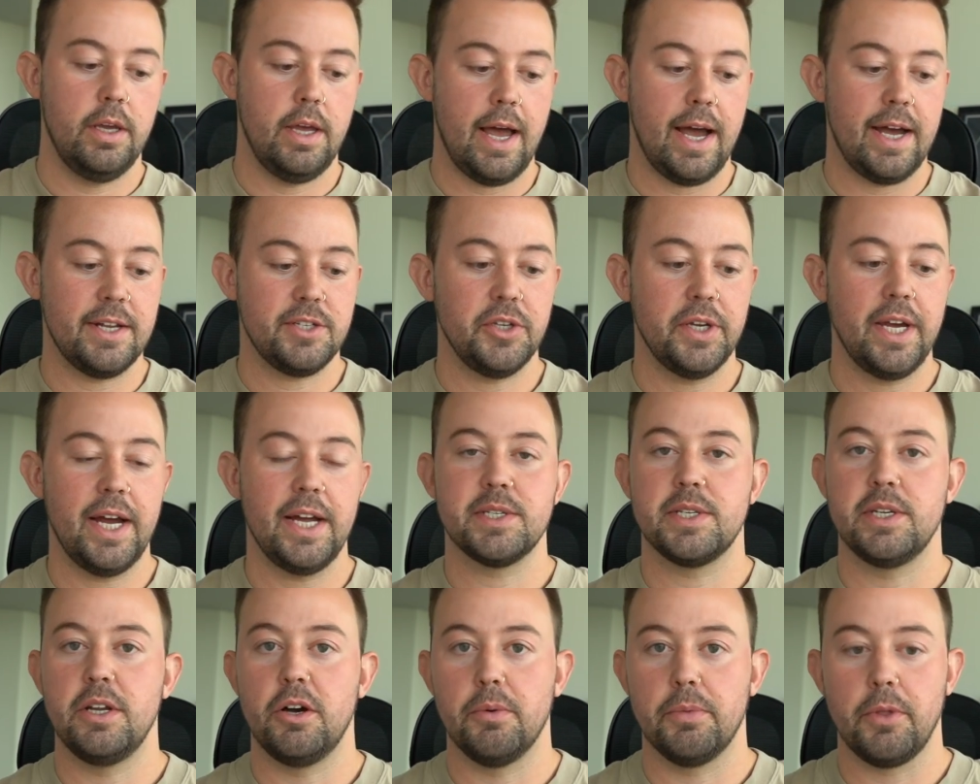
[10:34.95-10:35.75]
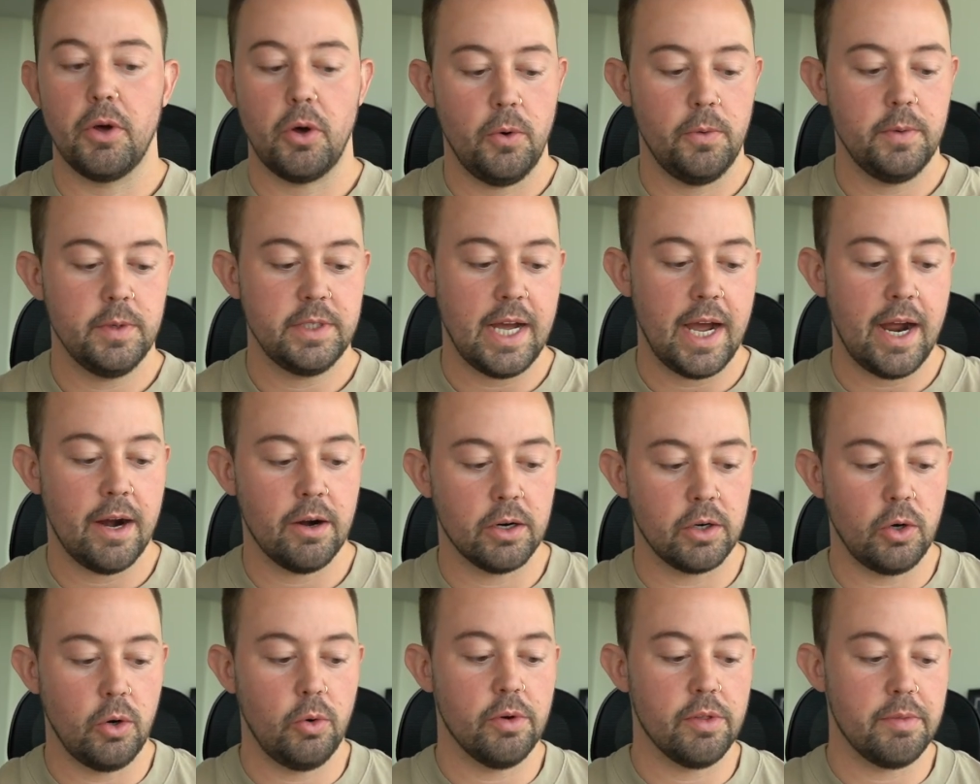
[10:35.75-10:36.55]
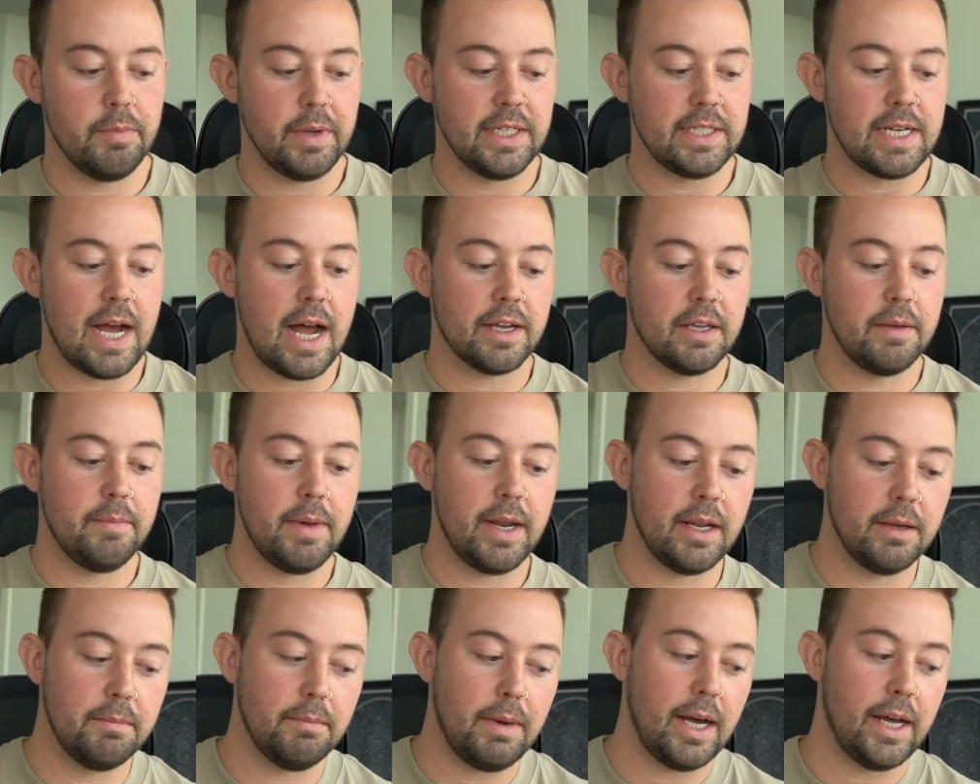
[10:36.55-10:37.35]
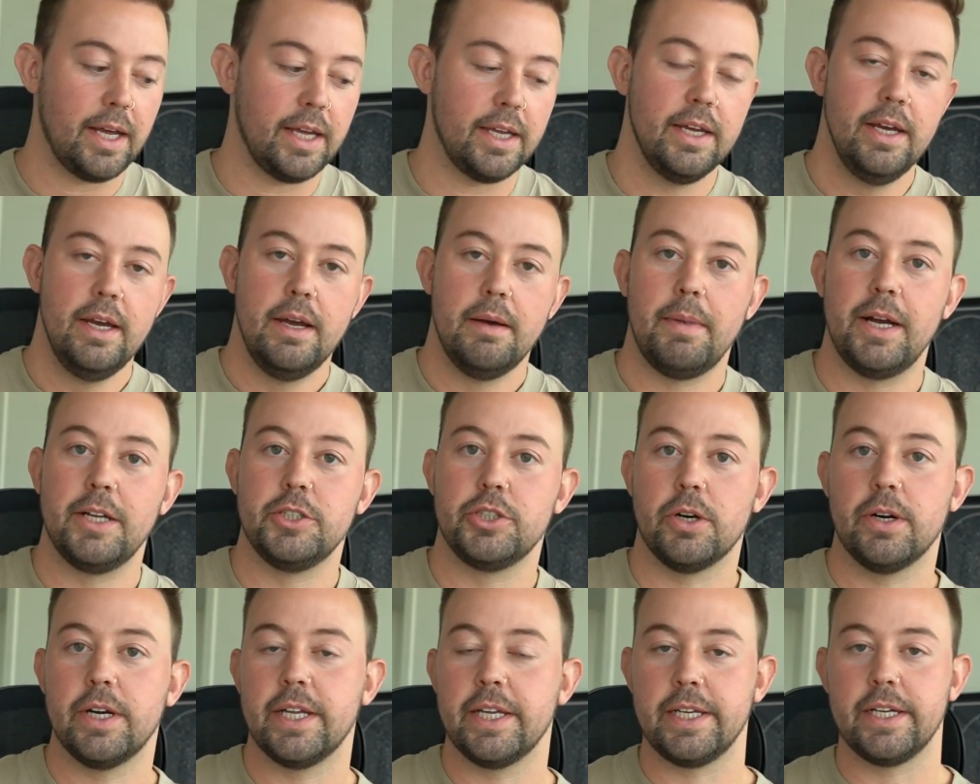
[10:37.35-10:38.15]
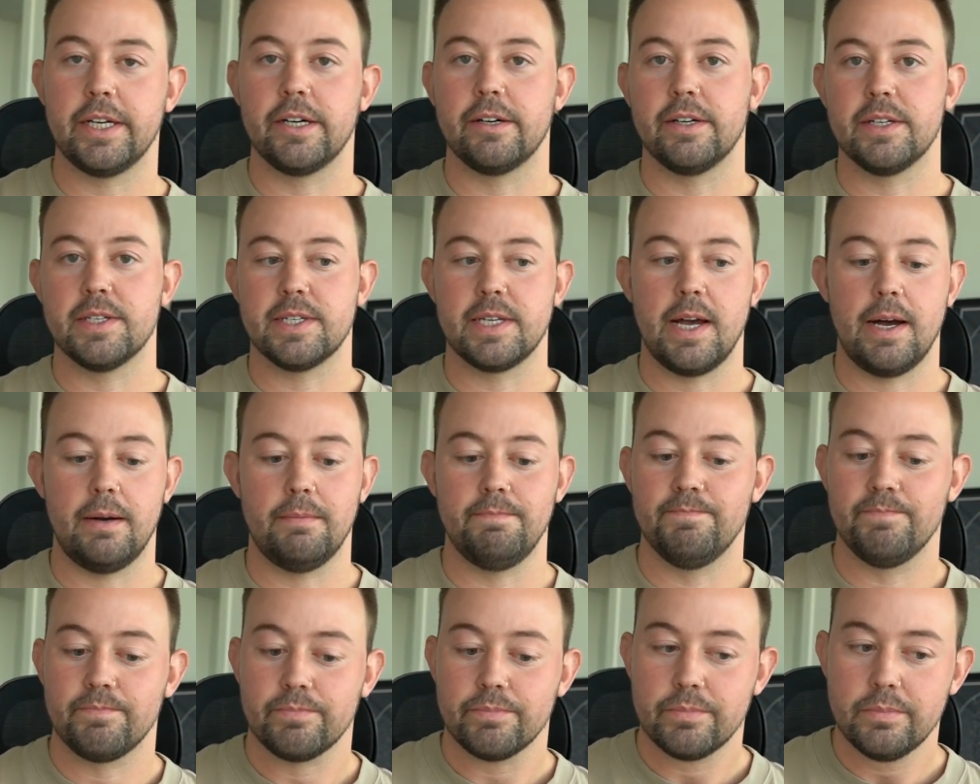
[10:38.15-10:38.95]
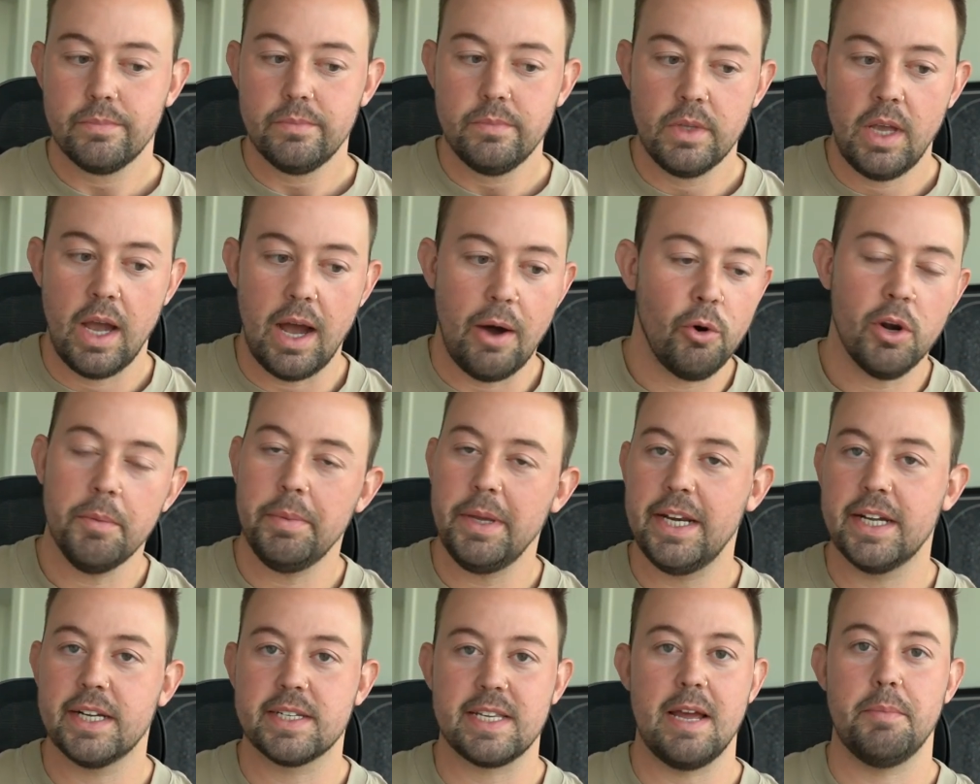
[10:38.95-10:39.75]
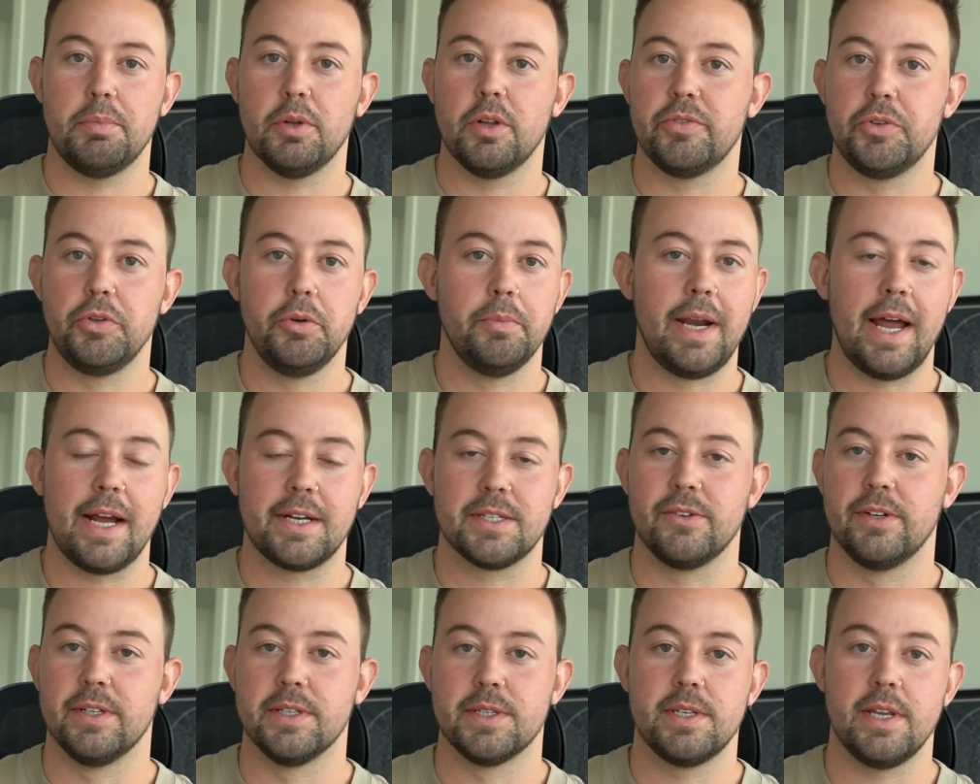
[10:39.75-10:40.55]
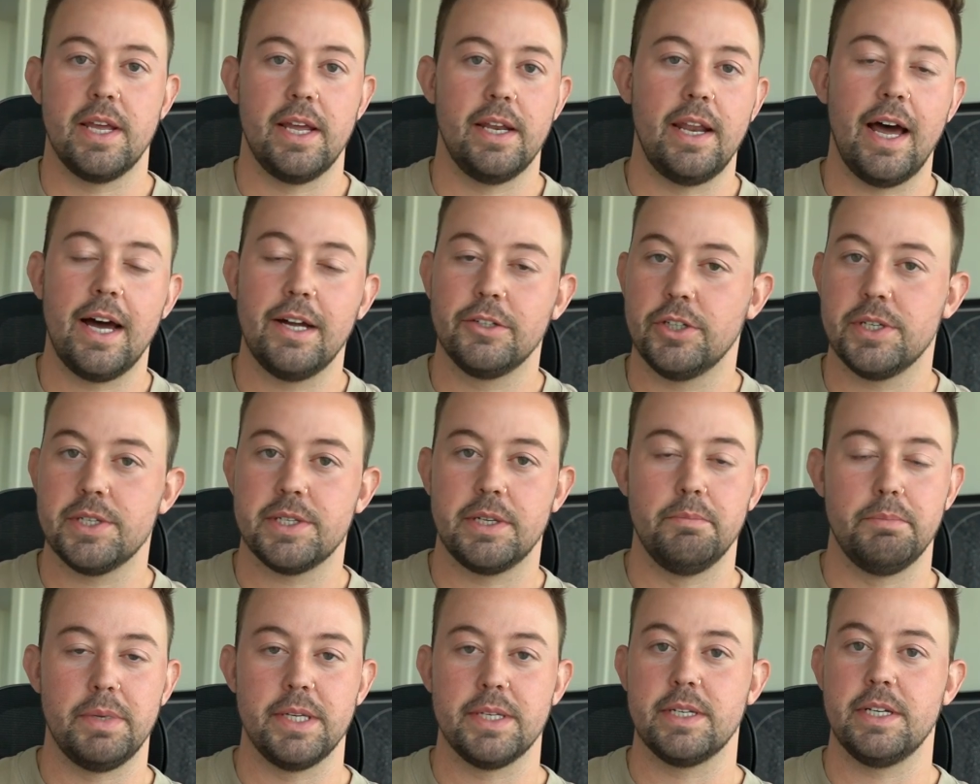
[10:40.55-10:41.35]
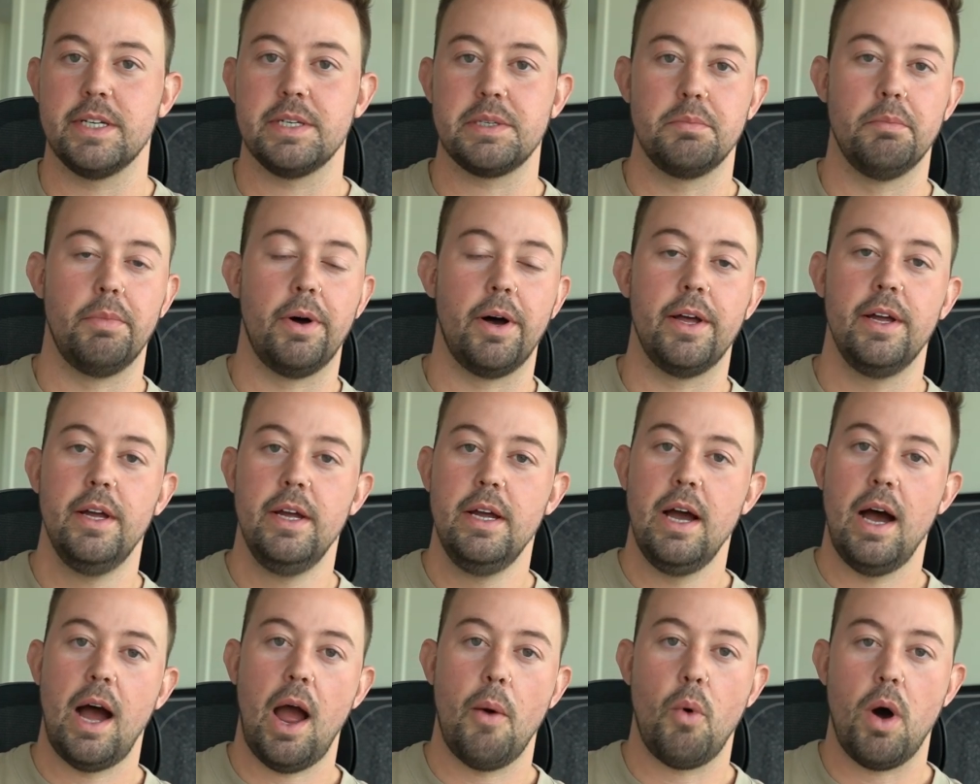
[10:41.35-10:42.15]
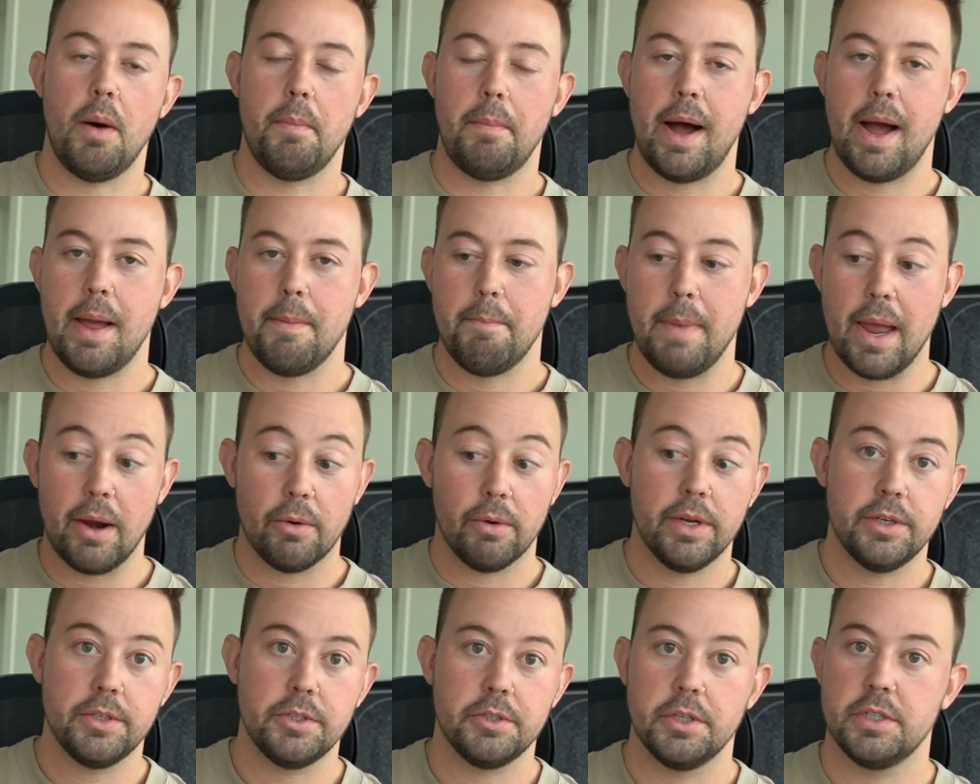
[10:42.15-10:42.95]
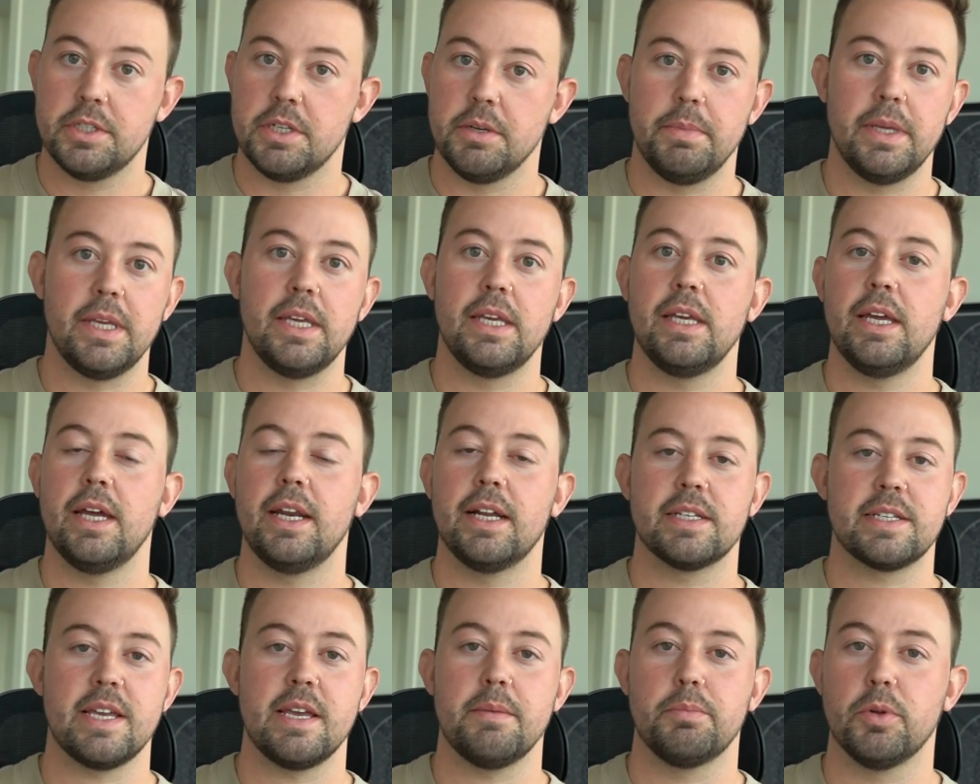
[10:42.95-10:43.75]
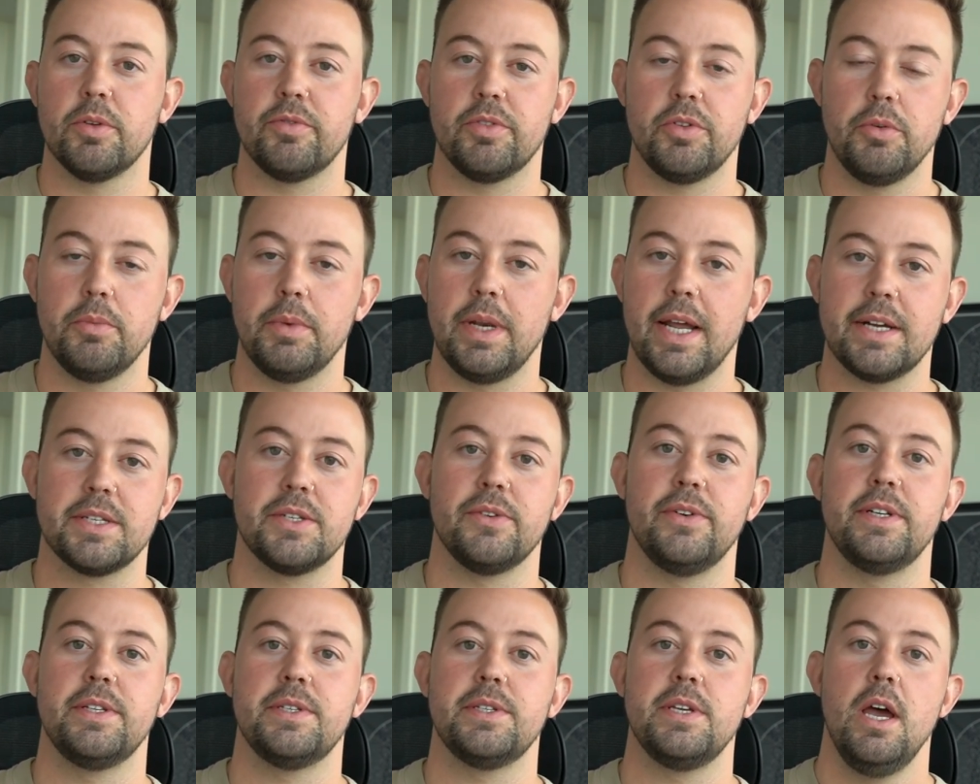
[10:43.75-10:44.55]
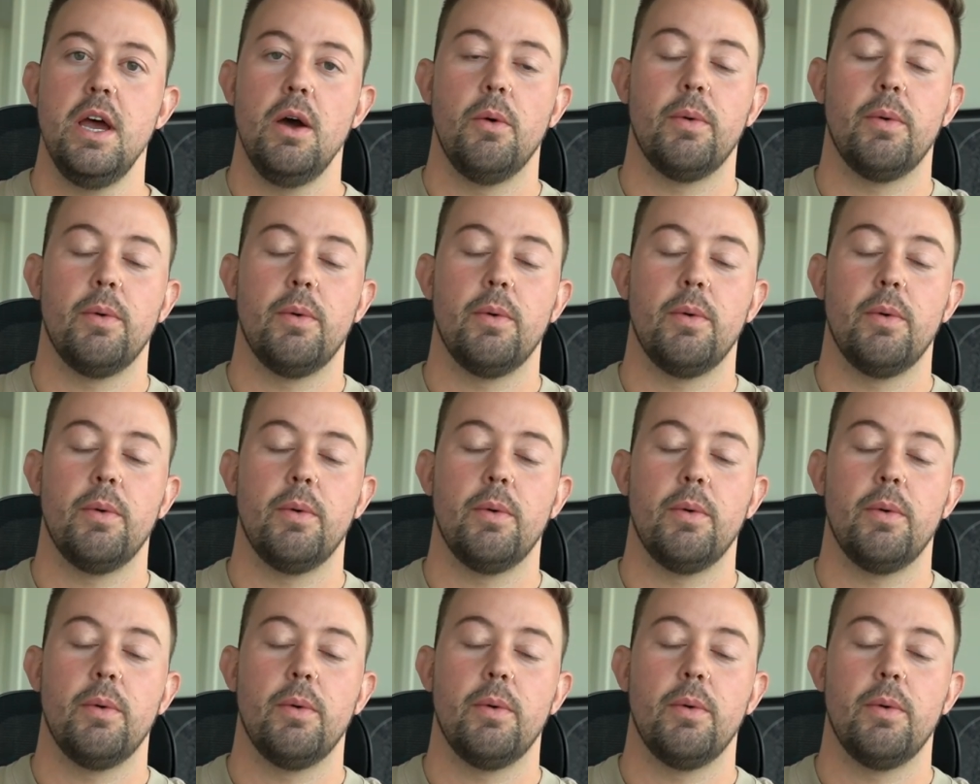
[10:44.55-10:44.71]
as you guys know, the whole entire goal with me documenting my journey here is I want to be an example of human excellence, and not just in business, but I want my marriage to be an example of human excellence.